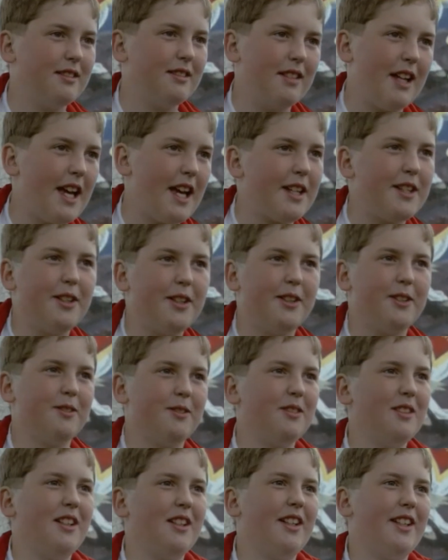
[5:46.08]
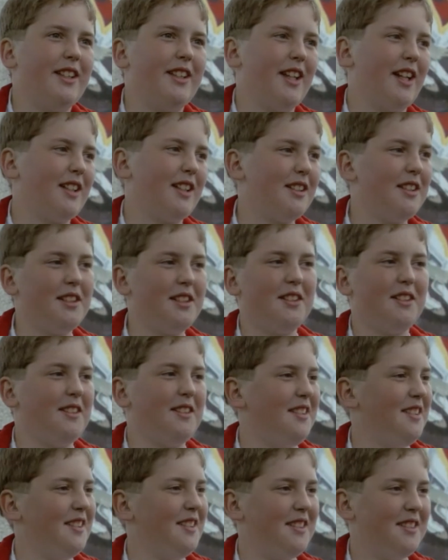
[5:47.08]
I couldn't really take that,
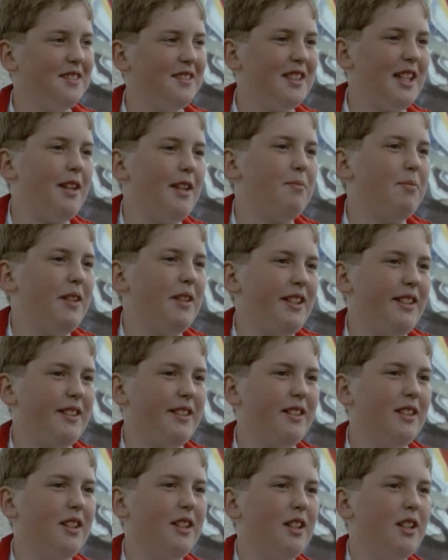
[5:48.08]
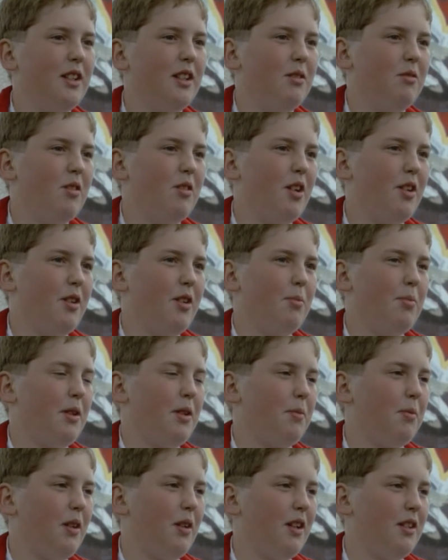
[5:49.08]
man, because I'd been growing up in a
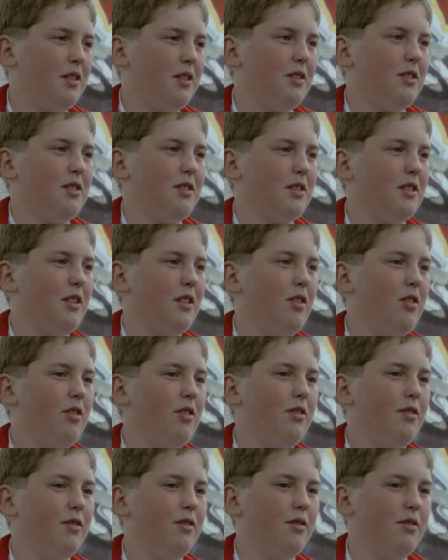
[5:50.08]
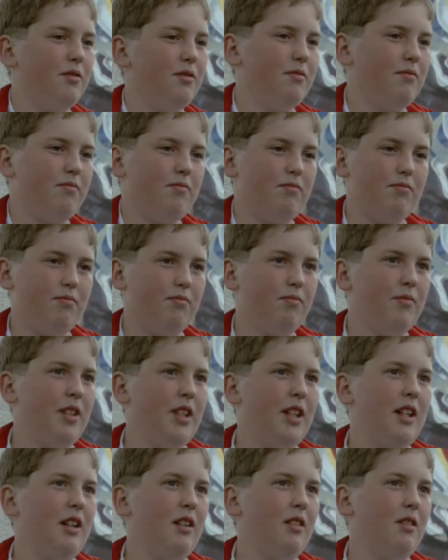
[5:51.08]
Protestant school.
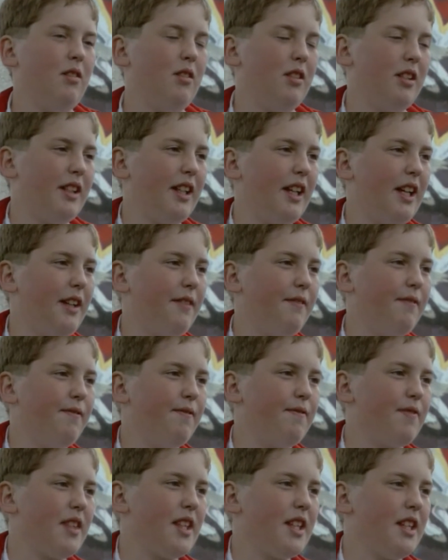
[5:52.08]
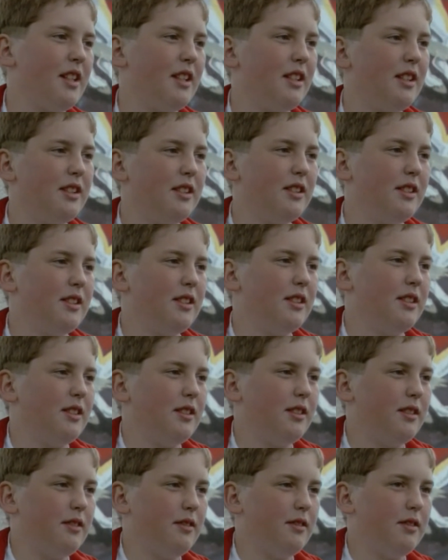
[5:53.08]
near all the time.
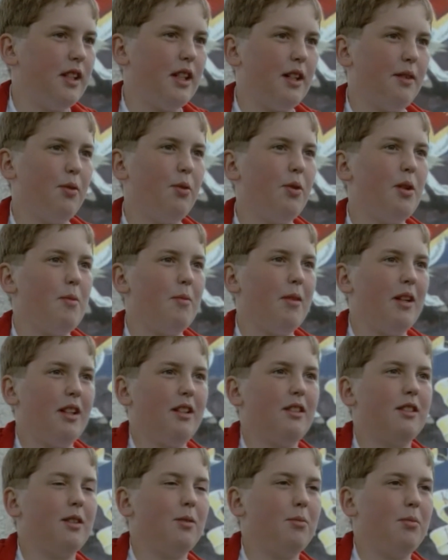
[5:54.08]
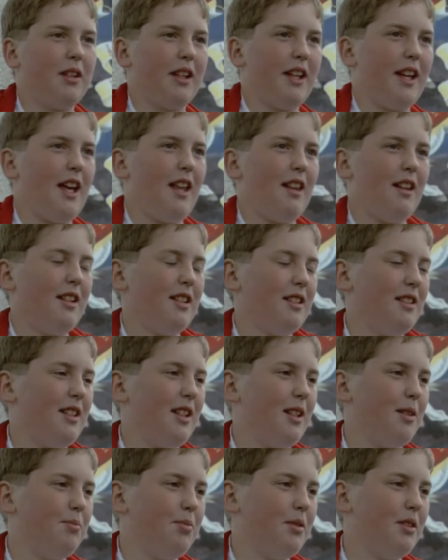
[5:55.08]
And I've only met a couple of Catholics,
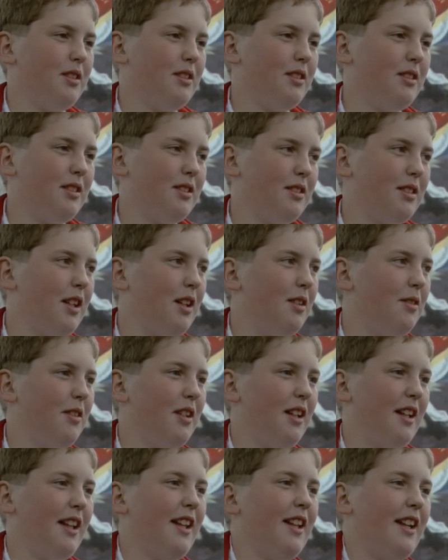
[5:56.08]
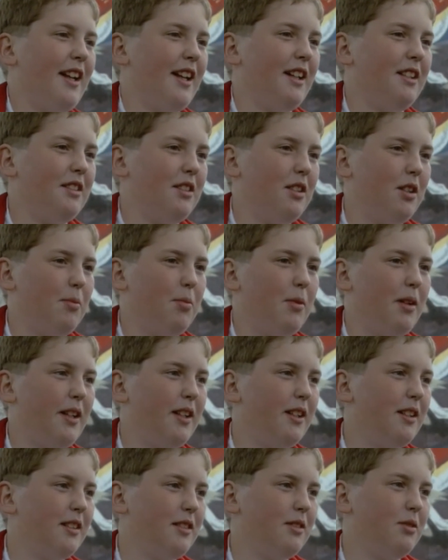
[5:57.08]
like, but there's nothing really that I can do about
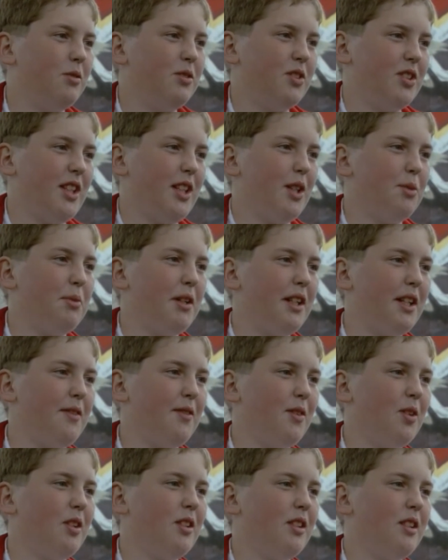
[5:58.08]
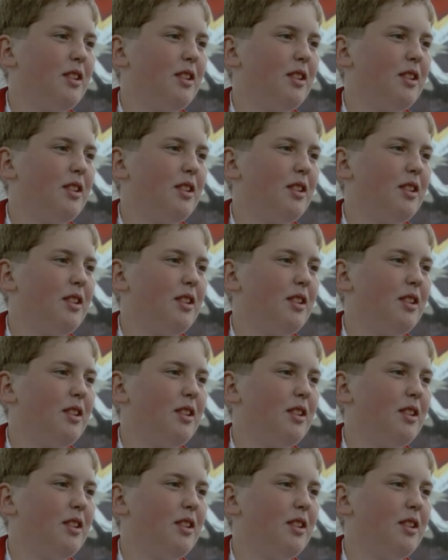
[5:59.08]
it. I don't see them anymore.